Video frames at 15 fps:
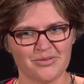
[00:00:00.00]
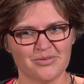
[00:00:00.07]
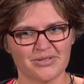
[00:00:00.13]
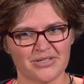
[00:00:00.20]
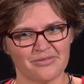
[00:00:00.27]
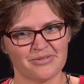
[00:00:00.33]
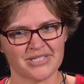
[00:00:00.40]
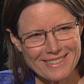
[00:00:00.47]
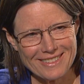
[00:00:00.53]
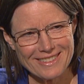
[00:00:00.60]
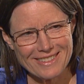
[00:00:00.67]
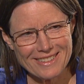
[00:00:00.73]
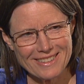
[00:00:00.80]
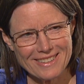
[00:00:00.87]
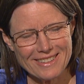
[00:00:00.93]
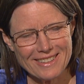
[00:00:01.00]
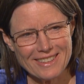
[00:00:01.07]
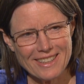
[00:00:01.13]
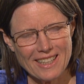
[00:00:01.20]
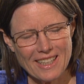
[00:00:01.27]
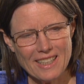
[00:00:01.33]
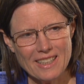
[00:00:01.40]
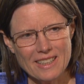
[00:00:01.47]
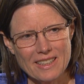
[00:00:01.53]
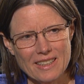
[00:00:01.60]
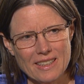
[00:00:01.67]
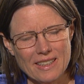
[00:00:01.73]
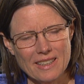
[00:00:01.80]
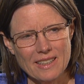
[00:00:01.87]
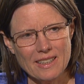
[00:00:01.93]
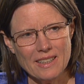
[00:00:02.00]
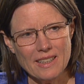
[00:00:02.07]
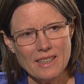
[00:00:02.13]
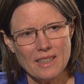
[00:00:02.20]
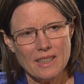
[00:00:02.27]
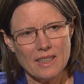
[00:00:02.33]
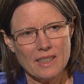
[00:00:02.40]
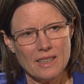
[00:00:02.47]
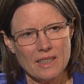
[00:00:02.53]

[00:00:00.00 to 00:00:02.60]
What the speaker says: use a recycling cart. As of 2010,